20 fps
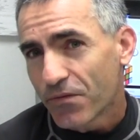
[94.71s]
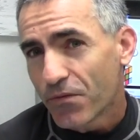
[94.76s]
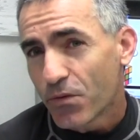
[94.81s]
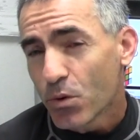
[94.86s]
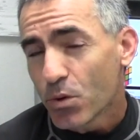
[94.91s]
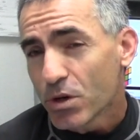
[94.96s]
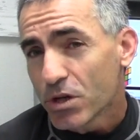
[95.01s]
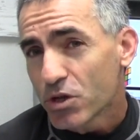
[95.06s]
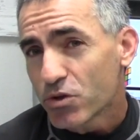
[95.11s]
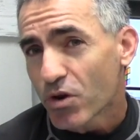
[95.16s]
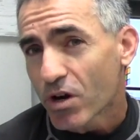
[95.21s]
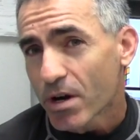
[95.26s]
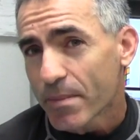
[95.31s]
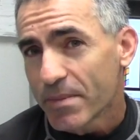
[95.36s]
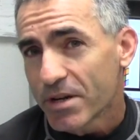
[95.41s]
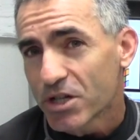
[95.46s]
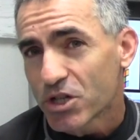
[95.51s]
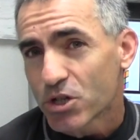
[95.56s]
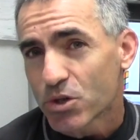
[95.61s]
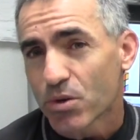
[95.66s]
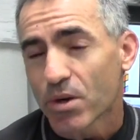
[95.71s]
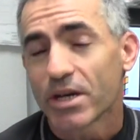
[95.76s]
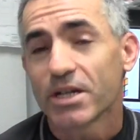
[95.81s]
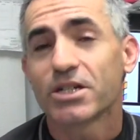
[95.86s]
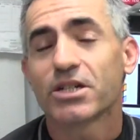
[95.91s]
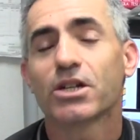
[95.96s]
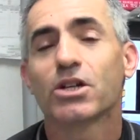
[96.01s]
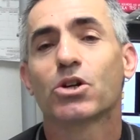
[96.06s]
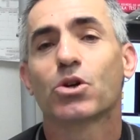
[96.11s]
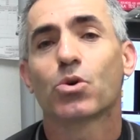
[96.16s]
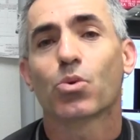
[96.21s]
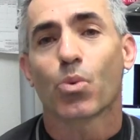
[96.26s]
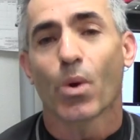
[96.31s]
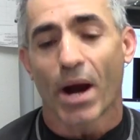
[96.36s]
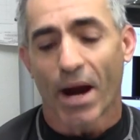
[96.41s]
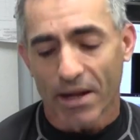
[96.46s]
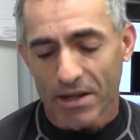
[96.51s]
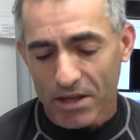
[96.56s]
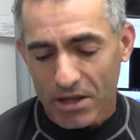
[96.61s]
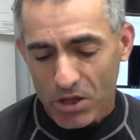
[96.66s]
Food and Drug Administration
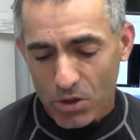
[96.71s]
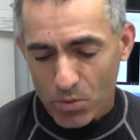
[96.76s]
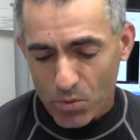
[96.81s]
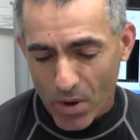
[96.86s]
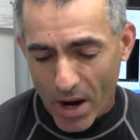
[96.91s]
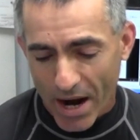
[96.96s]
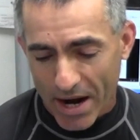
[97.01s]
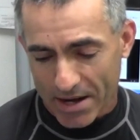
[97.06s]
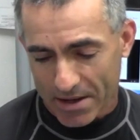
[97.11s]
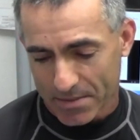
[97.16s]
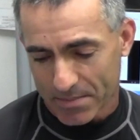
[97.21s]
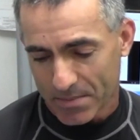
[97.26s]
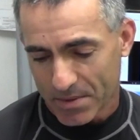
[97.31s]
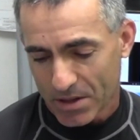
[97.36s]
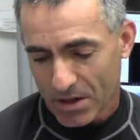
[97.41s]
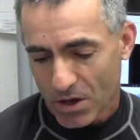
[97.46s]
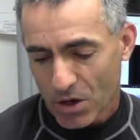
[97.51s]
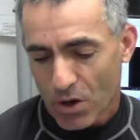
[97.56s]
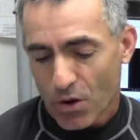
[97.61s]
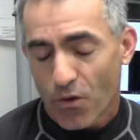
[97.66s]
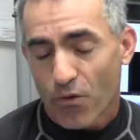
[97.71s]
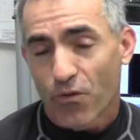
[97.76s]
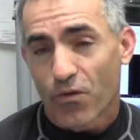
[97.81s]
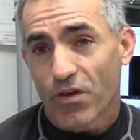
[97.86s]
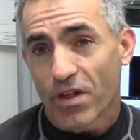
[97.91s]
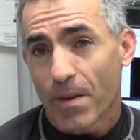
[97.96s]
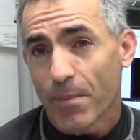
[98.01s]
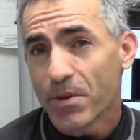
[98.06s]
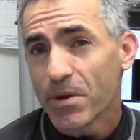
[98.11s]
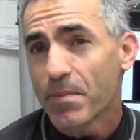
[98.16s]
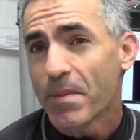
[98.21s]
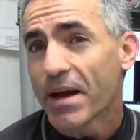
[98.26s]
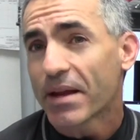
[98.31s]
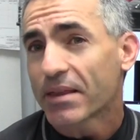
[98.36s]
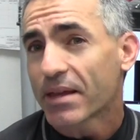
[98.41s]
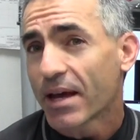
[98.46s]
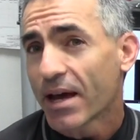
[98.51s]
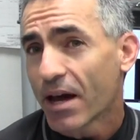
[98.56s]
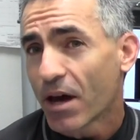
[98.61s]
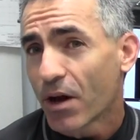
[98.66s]
granted the right for them to
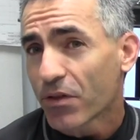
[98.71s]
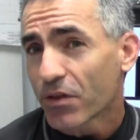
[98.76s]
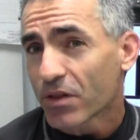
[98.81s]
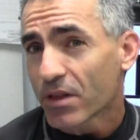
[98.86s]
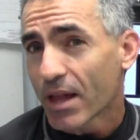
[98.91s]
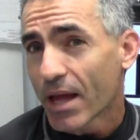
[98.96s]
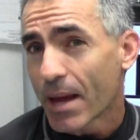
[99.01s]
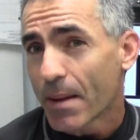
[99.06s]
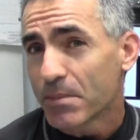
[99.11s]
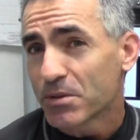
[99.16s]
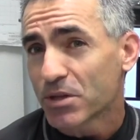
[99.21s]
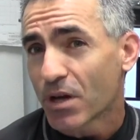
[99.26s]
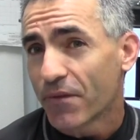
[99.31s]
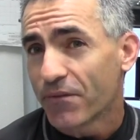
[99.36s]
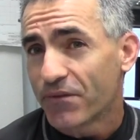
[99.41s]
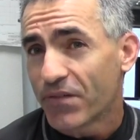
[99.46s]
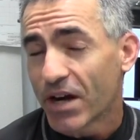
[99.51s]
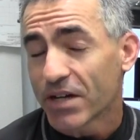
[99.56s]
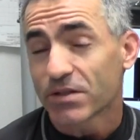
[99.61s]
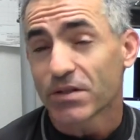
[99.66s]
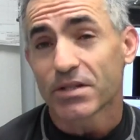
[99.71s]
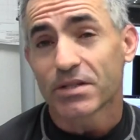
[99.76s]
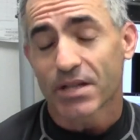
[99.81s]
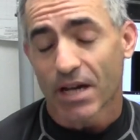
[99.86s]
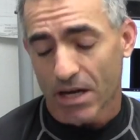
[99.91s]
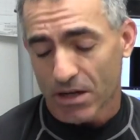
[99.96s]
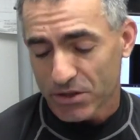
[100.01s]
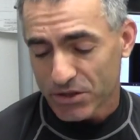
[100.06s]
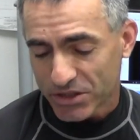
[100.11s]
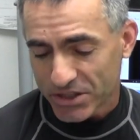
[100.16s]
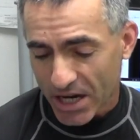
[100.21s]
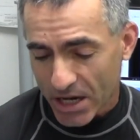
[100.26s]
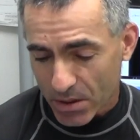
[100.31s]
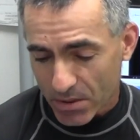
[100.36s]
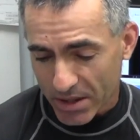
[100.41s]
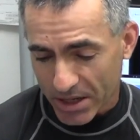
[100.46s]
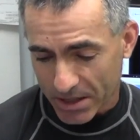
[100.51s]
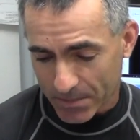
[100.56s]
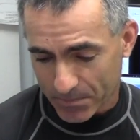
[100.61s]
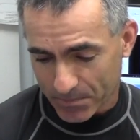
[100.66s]
make the health claims on phosphatidyl
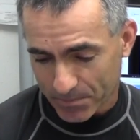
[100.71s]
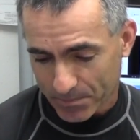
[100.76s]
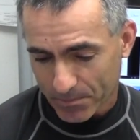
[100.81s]
serine,